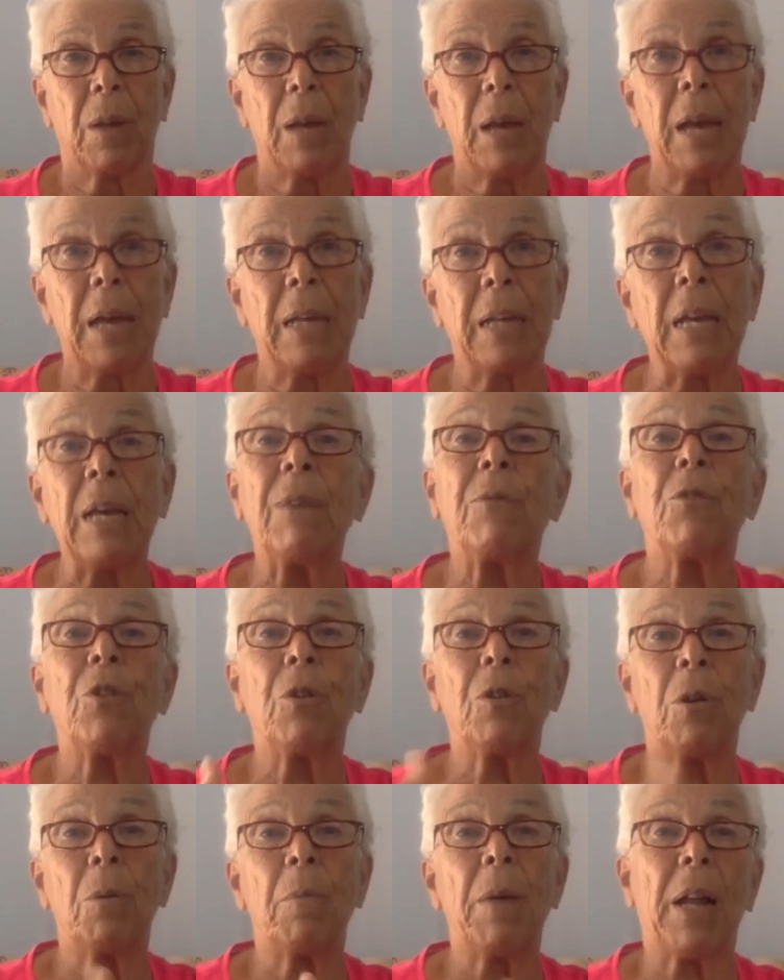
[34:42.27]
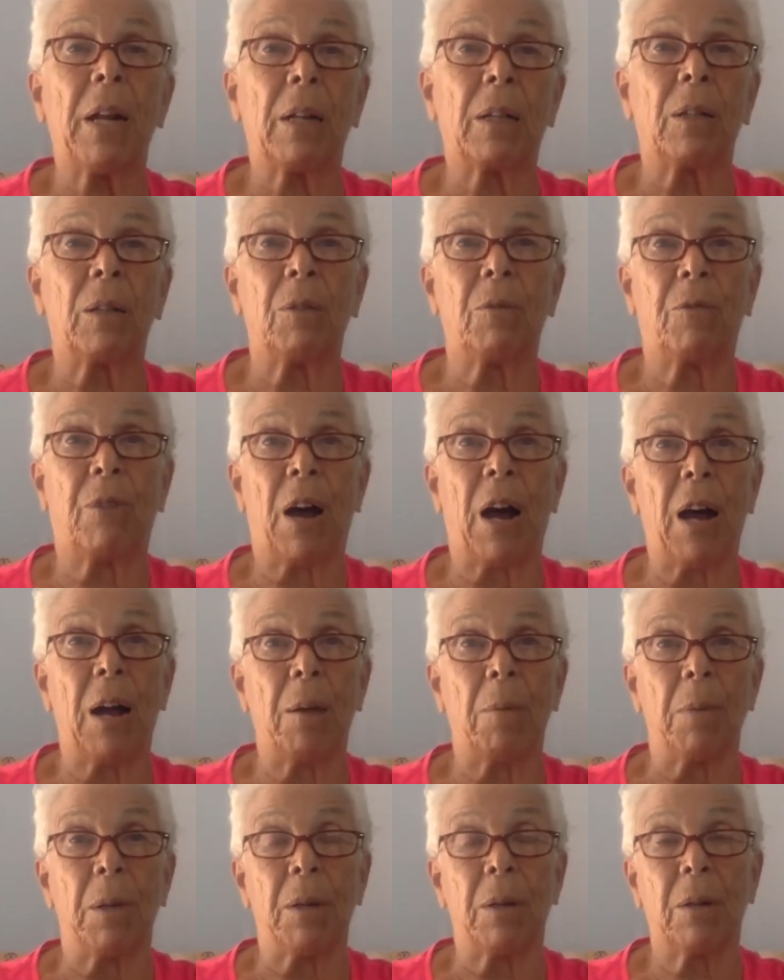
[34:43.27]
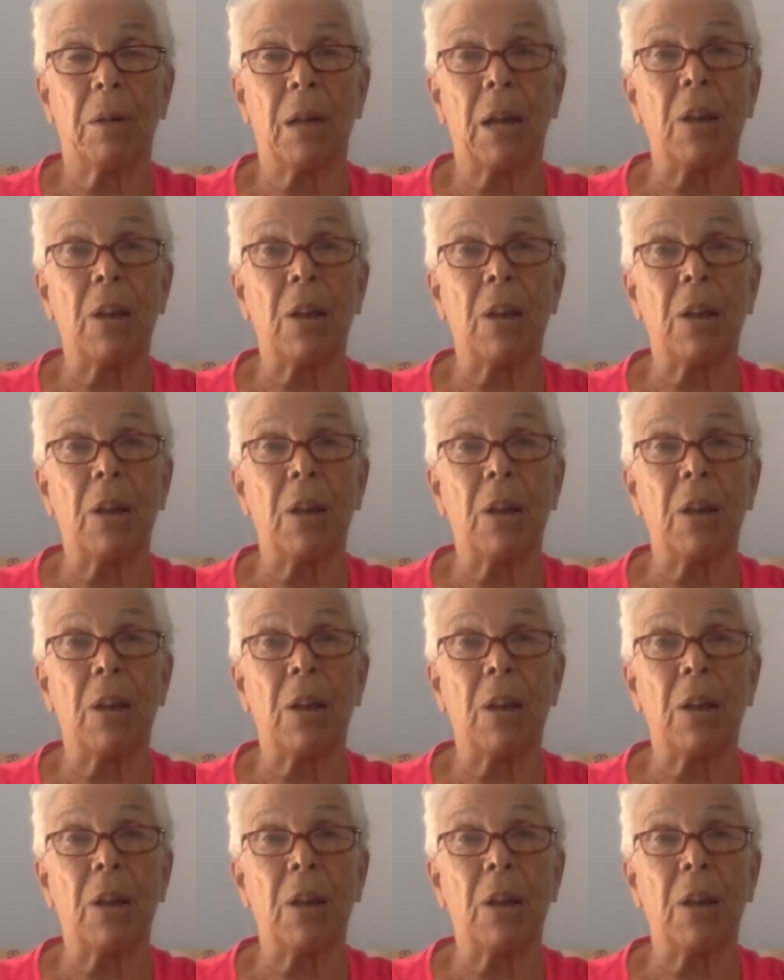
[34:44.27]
And if you're in a medical environment